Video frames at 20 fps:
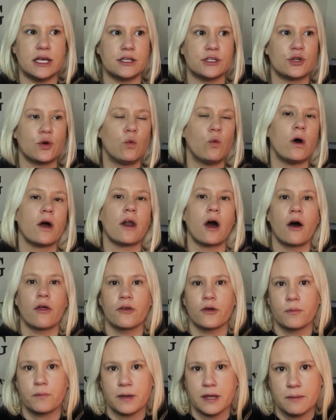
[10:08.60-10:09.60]
into what
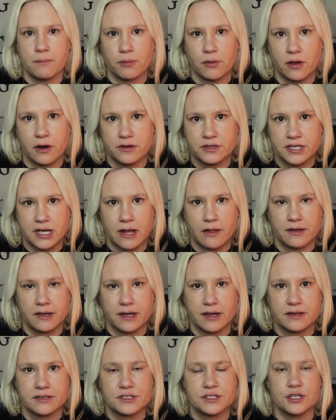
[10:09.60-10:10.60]
other people are
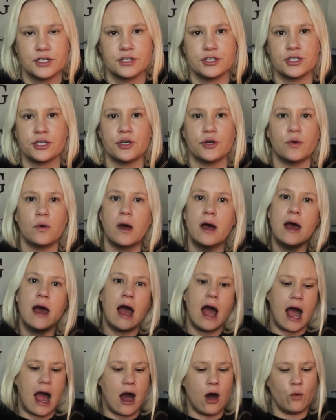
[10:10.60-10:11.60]
telling us to do,
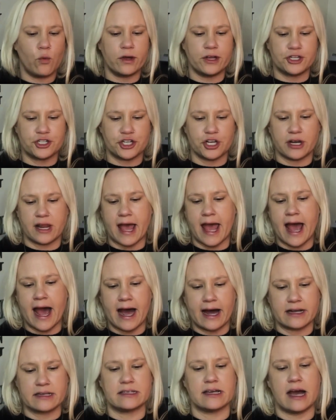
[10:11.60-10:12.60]
how we should
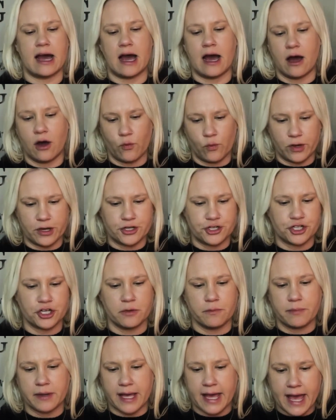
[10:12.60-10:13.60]
act, how we
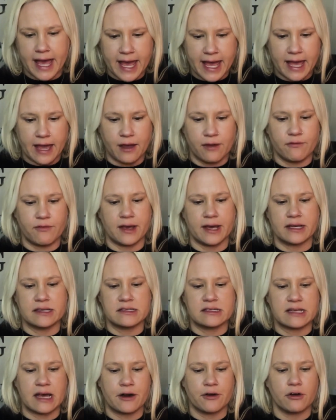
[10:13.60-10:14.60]
should behave,
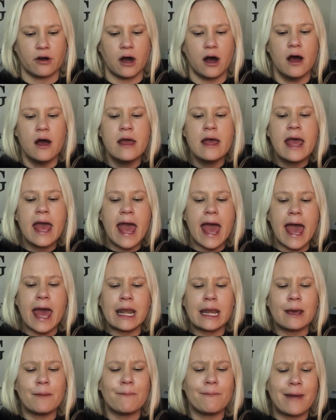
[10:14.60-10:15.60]
etc.
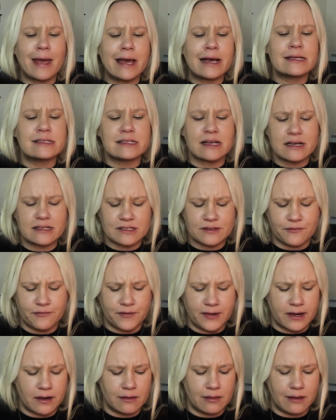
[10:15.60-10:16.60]
And it makes us
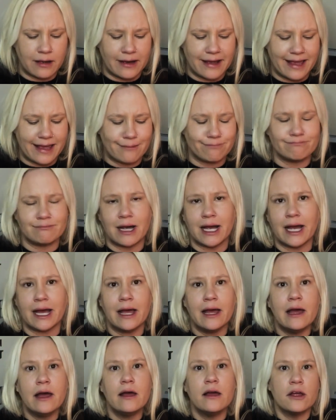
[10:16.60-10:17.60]
feel like,
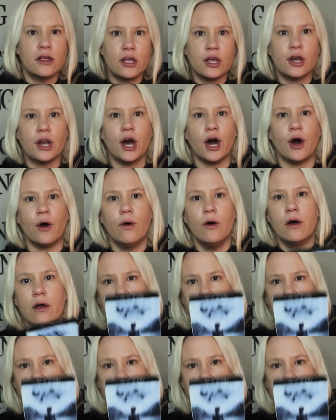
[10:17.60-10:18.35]
meh, you know,